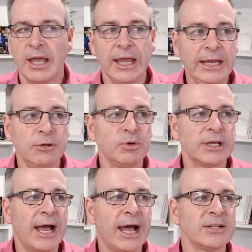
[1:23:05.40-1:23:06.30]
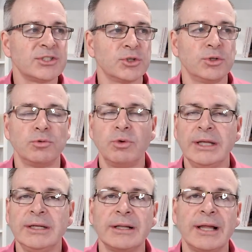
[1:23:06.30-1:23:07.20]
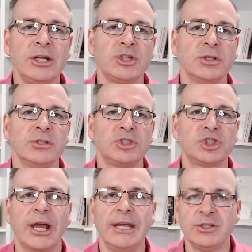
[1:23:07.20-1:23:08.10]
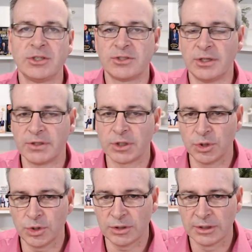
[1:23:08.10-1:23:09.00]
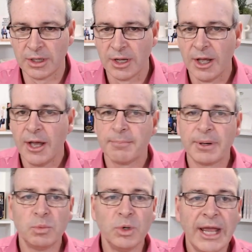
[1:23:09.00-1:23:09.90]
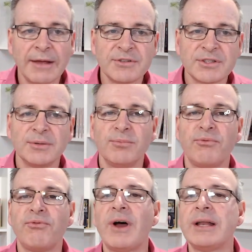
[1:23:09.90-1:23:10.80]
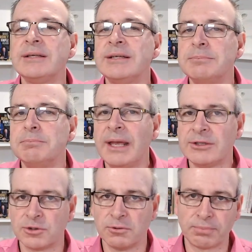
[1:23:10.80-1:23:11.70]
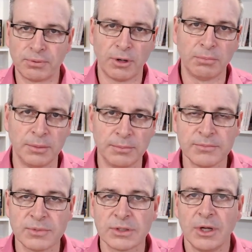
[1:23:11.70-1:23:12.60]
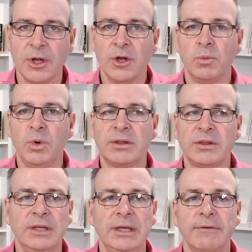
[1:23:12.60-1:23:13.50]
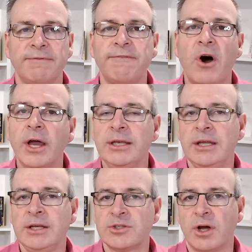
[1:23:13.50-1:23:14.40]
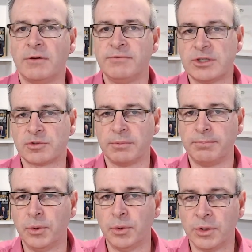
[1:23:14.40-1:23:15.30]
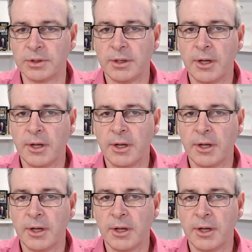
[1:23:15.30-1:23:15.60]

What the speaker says: in regards to the regulation changes that have occurred. But we have some fundamental problems with the findings of this report